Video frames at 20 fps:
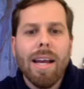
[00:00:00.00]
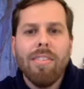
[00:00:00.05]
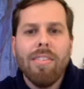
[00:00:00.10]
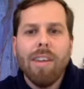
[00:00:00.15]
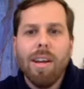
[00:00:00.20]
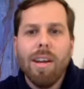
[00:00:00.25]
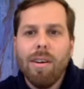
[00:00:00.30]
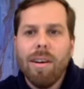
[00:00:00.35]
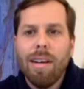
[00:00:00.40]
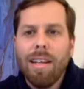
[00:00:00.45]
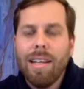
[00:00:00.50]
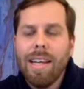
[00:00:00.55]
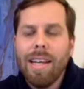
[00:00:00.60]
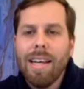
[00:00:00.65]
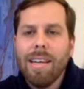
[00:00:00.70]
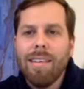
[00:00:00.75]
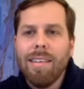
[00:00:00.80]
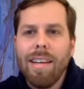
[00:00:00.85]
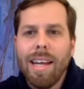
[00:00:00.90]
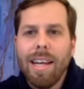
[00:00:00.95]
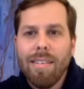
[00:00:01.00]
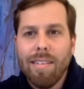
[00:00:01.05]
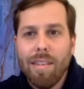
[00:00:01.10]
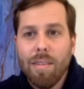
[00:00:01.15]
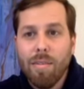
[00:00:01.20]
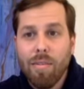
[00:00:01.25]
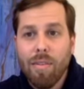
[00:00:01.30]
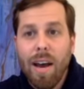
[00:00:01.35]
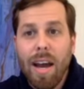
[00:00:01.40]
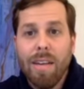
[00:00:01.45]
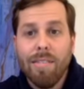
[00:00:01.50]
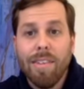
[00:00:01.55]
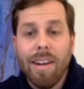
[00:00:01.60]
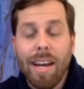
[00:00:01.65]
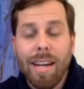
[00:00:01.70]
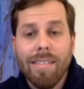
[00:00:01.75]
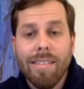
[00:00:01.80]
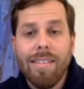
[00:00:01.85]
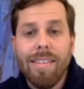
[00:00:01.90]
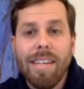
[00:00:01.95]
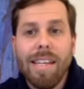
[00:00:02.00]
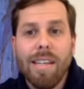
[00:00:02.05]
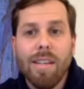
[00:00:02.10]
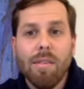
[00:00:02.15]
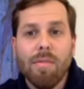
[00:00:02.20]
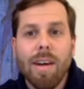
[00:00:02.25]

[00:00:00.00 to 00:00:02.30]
charity link. Today it's the 519.